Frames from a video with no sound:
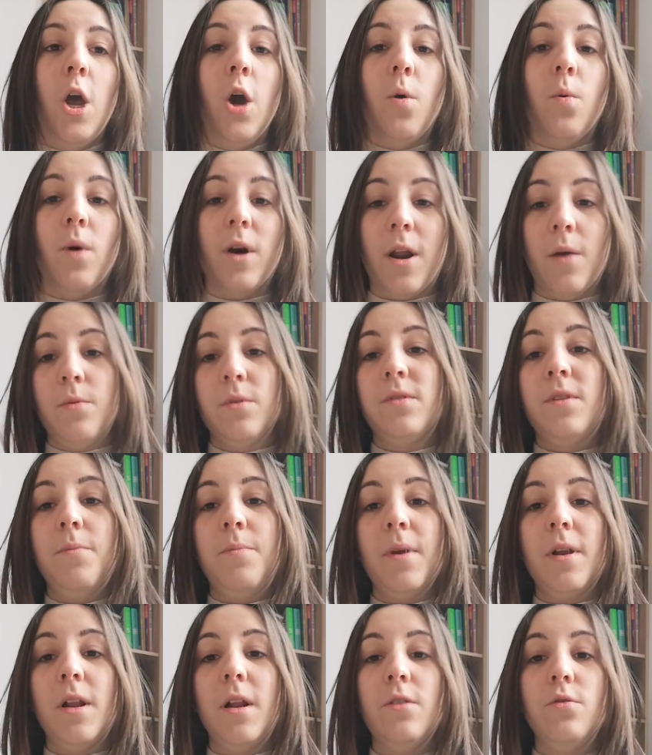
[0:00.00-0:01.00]
what I would
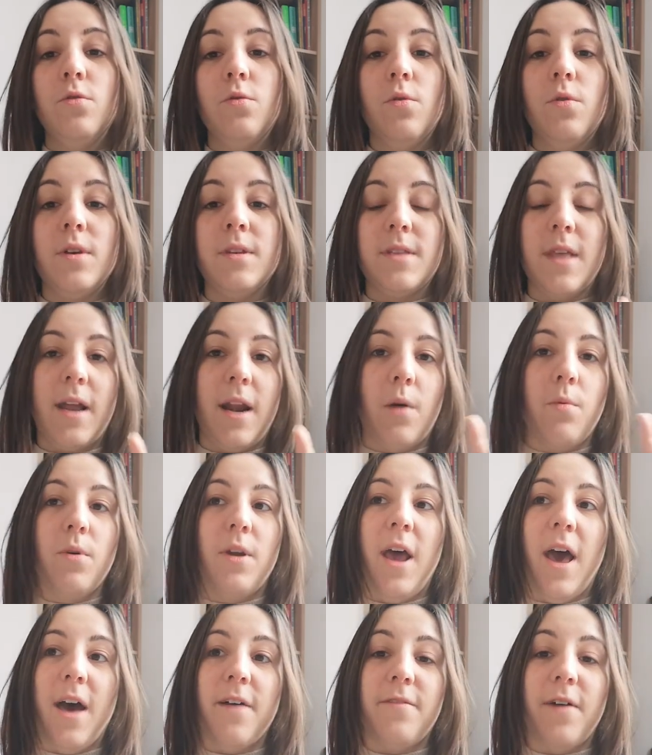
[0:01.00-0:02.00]
typically do is that I would
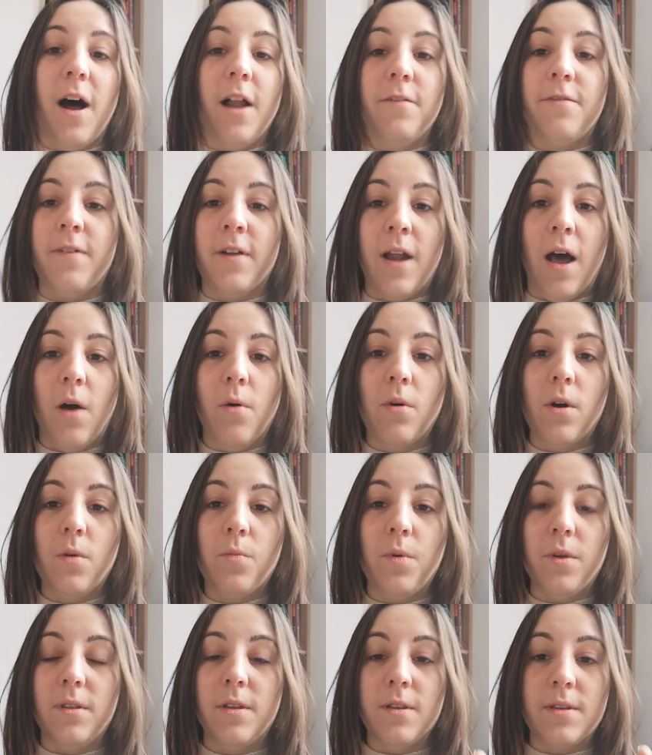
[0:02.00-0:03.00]
have half an hour
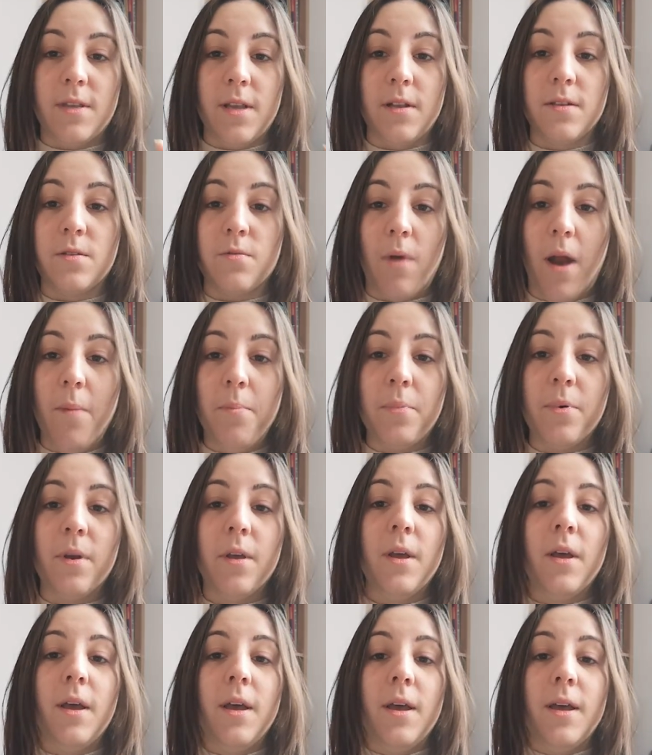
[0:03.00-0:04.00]
with the sales rep
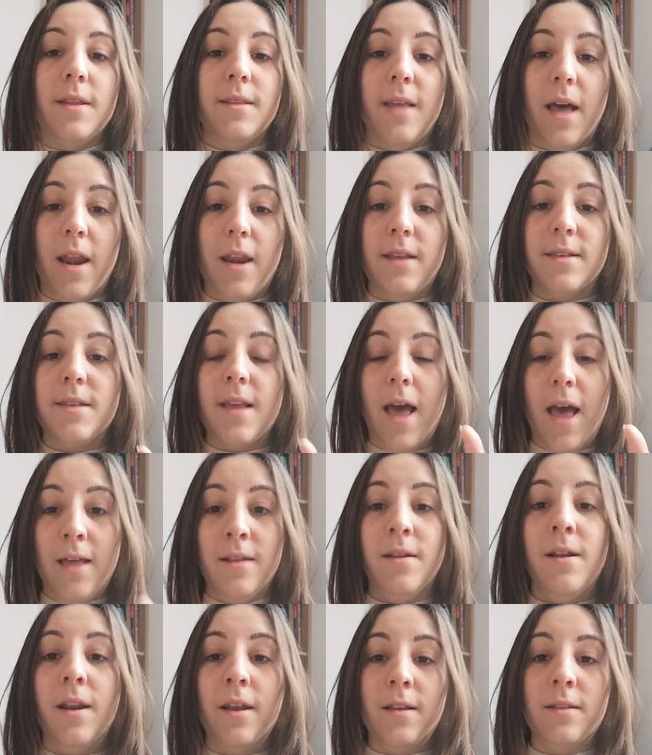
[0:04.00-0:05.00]
that is
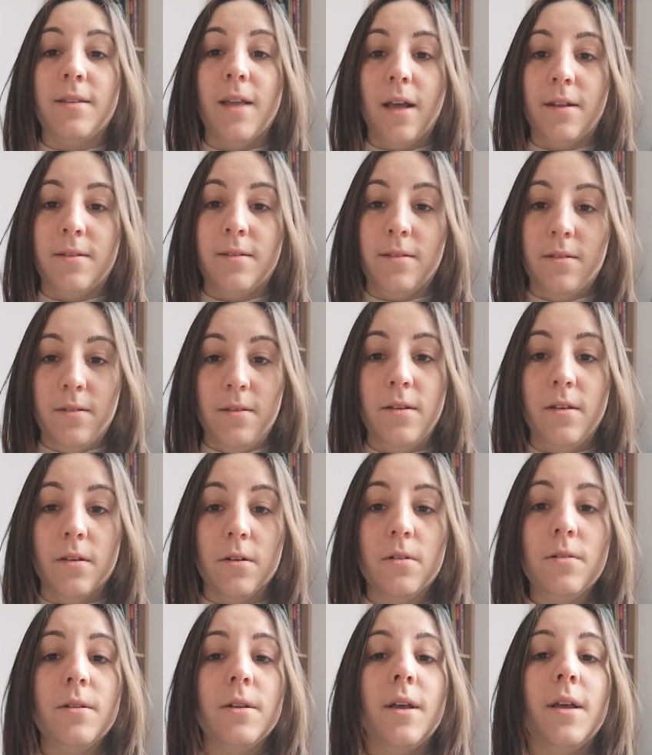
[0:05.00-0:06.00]
handling that
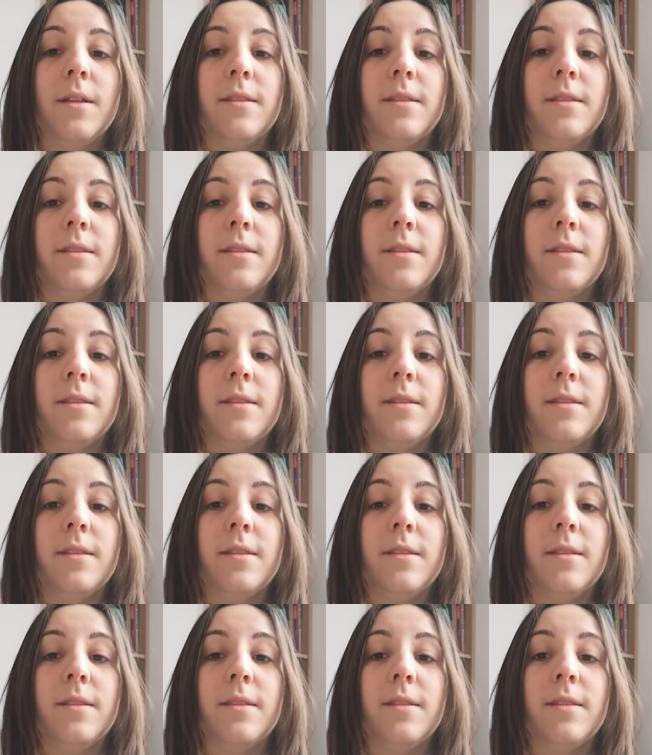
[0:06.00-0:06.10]
deal,